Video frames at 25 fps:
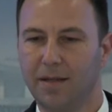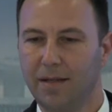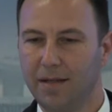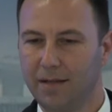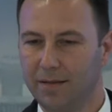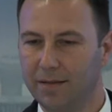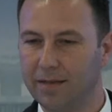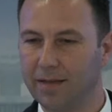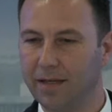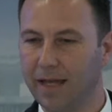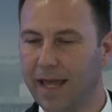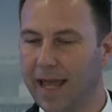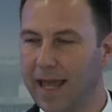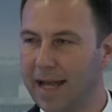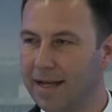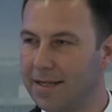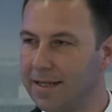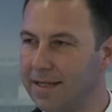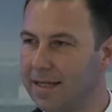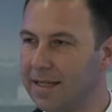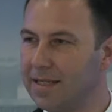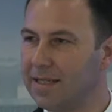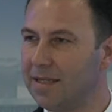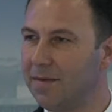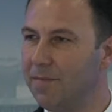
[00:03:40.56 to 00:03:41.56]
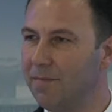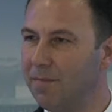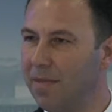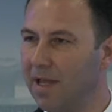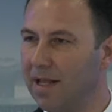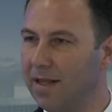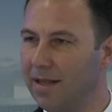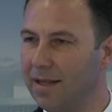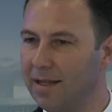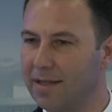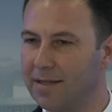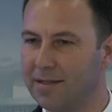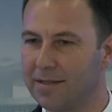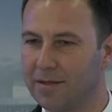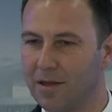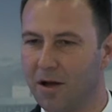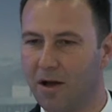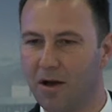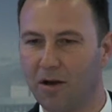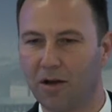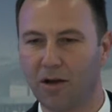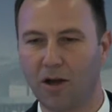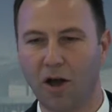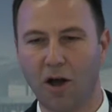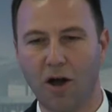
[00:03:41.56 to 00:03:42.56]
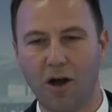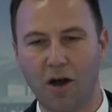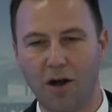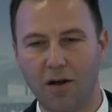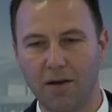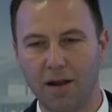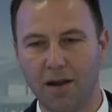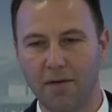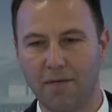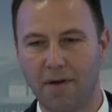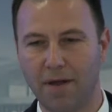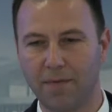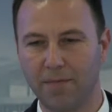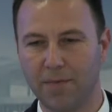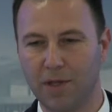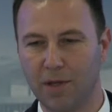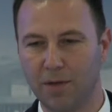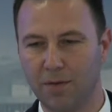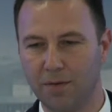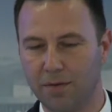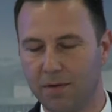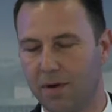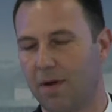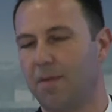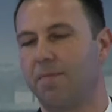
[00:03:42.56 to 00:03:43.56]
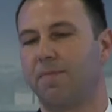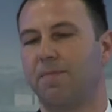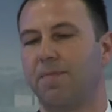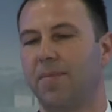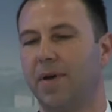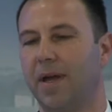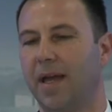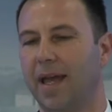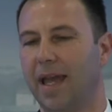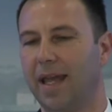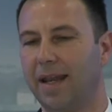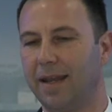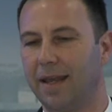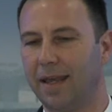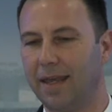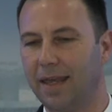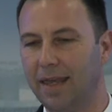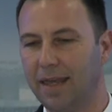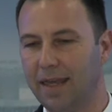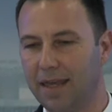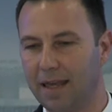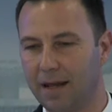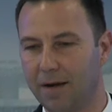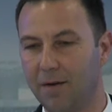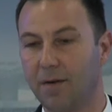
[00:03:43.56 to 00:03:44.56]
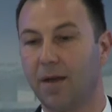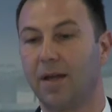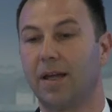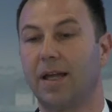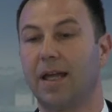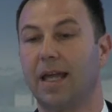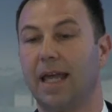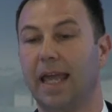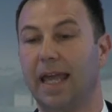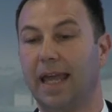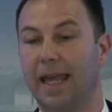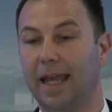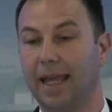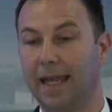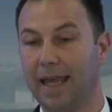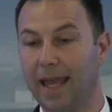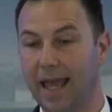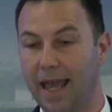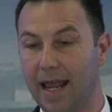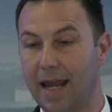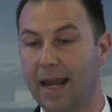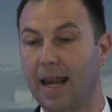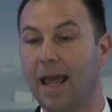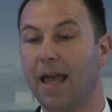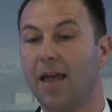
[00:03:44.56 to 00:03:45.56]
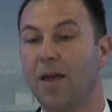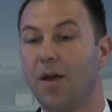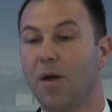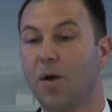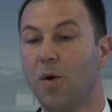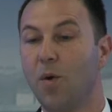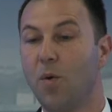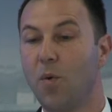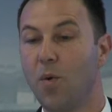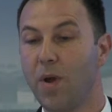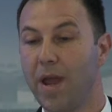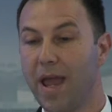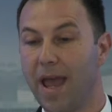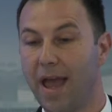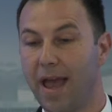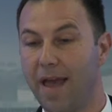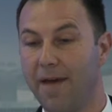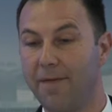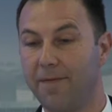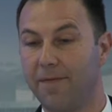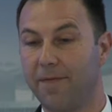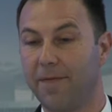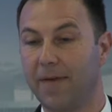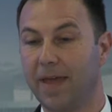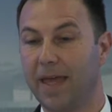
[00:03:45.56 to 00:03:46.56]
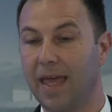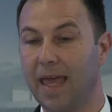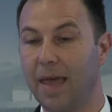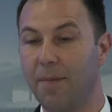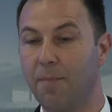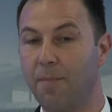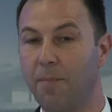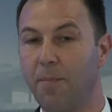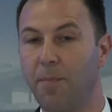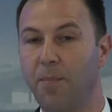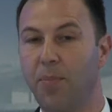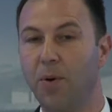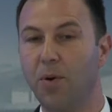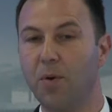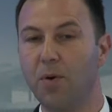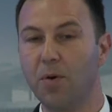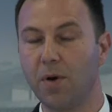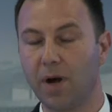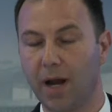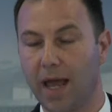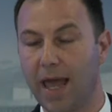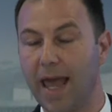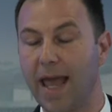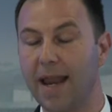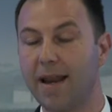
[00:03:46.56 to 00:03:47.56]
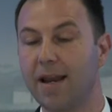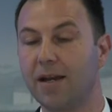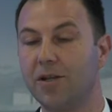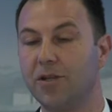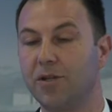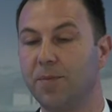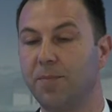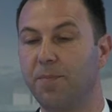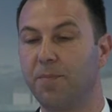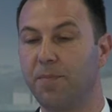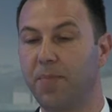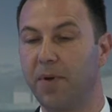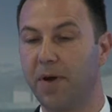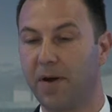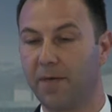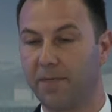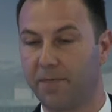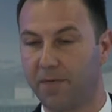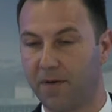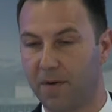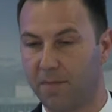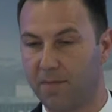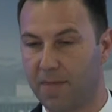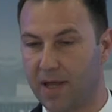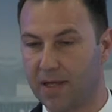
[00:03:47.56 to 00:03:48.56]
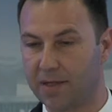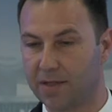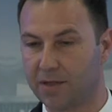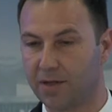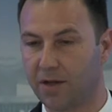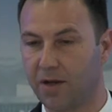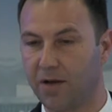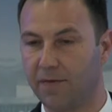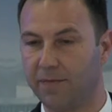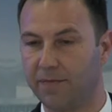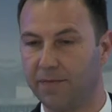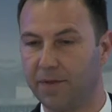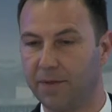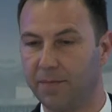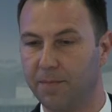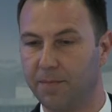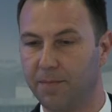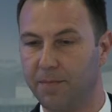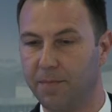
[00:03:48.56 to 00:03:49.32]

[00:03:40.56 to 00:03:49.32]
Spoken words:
The existing building stock all around Europe, and here again, we have a poor energy performance of the